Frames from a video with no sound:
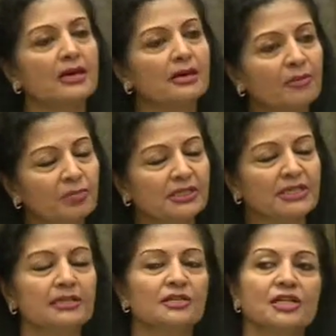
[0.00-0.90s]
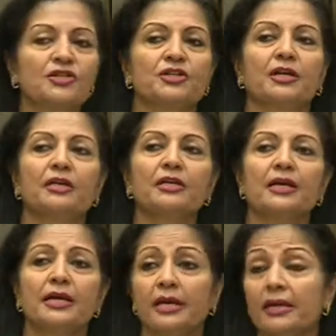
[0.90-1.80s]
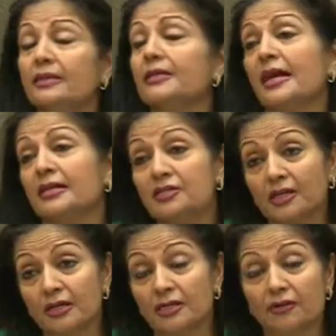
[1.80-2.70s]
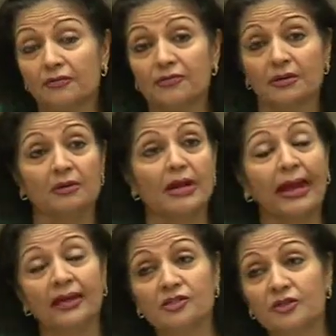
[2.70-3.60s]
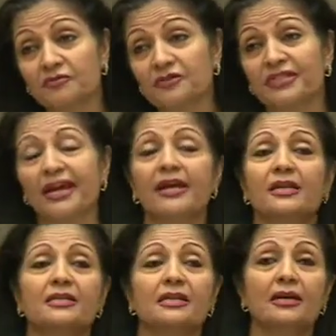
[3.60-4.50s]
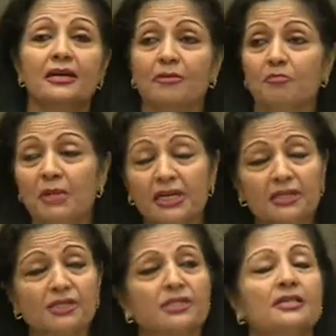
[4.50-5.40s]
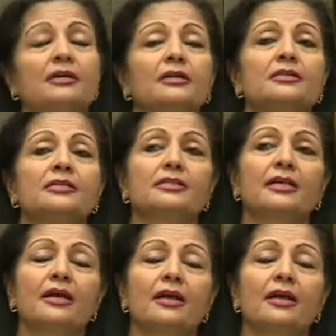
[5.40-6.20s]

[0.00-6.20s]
representation in the executives, heads of state, ministers,